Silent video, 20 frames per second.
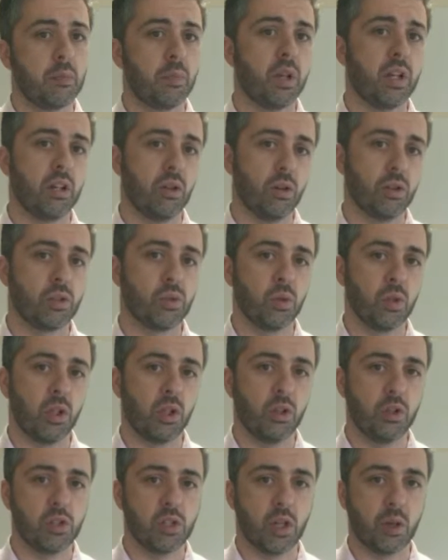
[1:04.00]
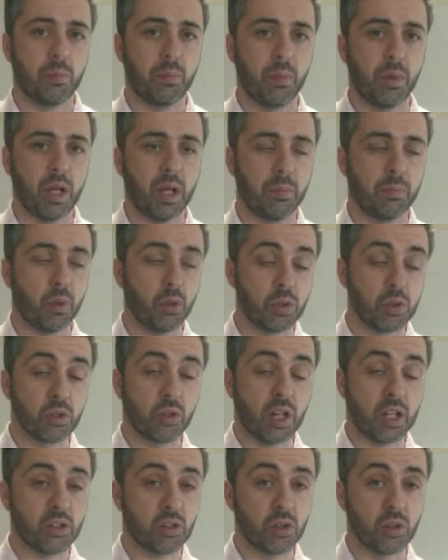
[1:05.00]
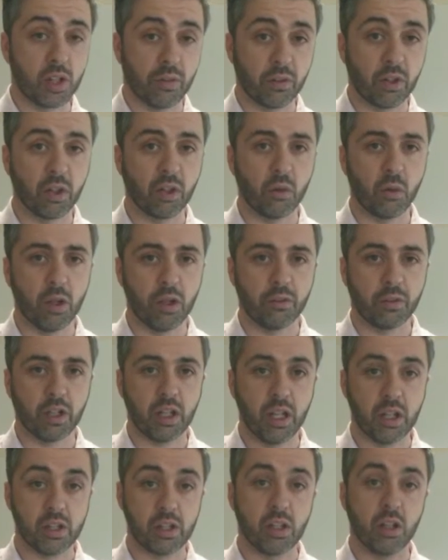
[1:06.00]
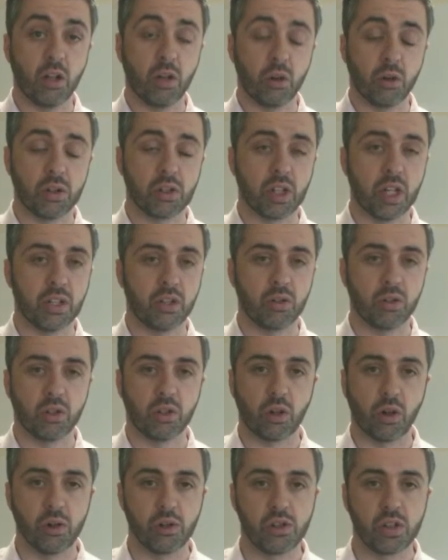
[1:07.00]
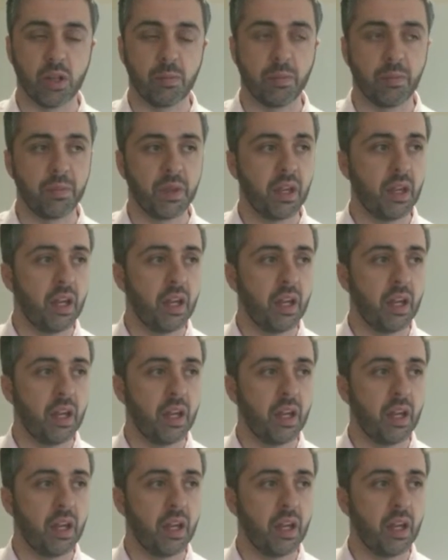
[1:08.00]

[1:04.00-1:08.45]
but it also includes a postgrad certificate qualification alongside your internship,